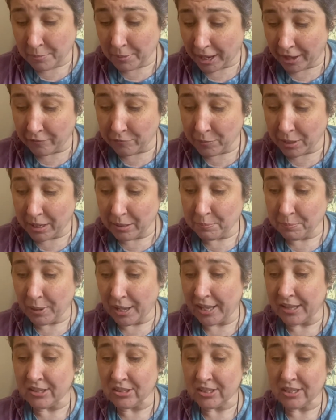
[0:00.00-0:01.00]
I've made
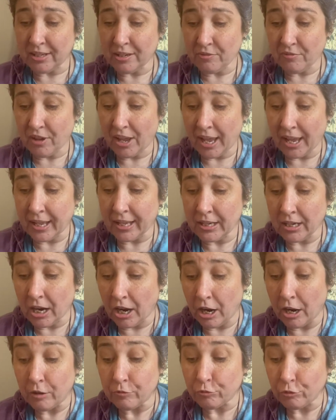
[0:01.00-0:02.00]
pens that have had
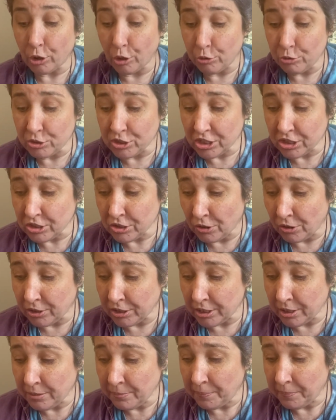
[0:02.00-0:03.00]
roses on
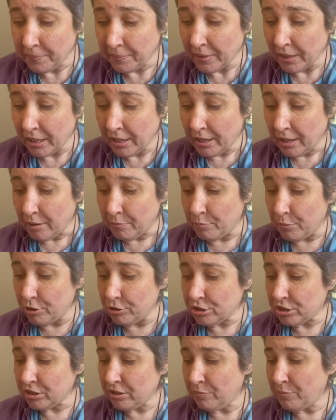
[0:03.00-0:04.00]
them.
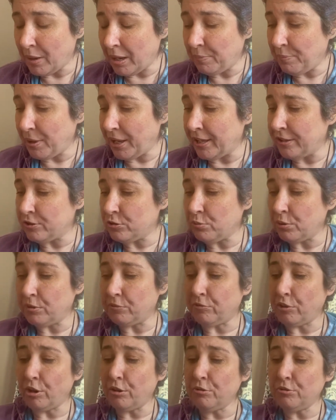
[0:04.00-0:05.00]
Most of my pens with
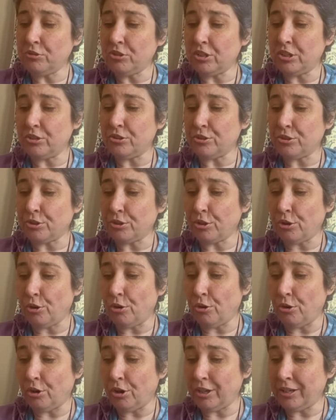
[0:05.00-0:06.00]
roses are
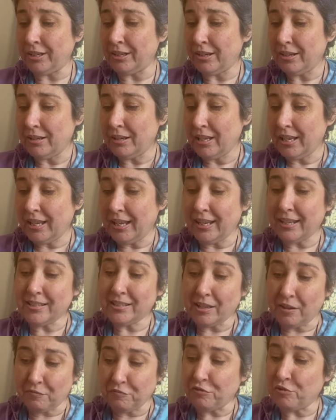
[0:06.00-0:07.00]
gone,
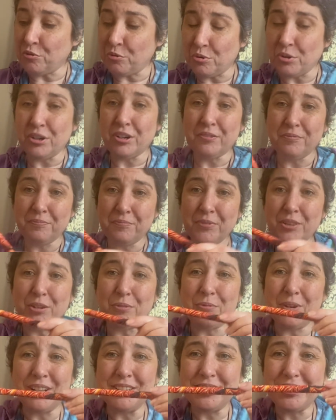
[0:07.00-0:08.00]
except for the
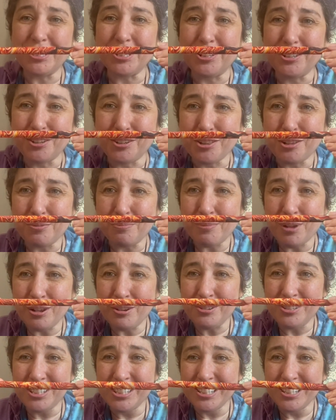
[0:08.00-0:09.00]
ones that are the
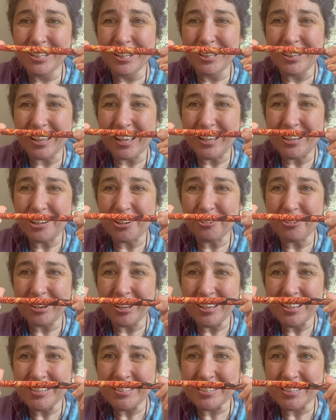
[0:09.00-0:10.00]
most like
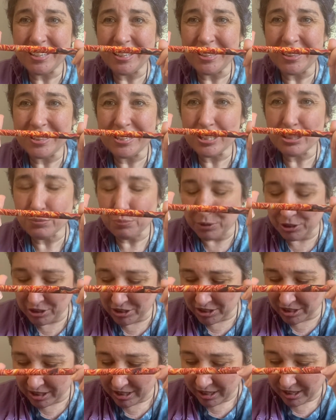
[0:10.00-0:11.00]
crazy. This
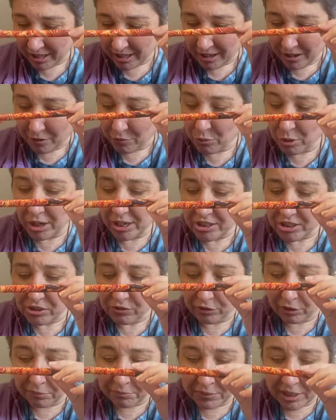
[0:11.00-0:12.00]
one's was
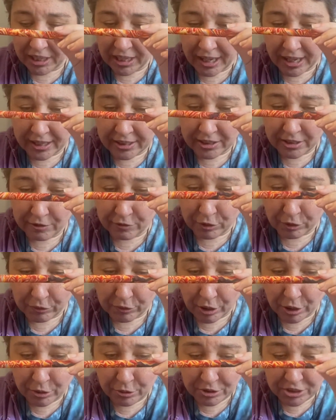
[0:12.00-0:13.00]
from the end of a
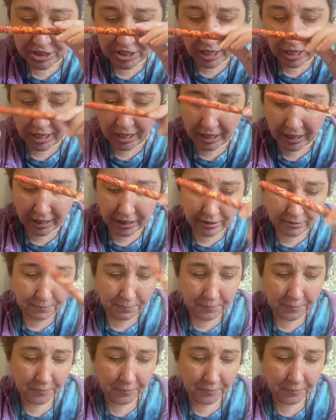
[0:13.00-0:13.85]
rose cane.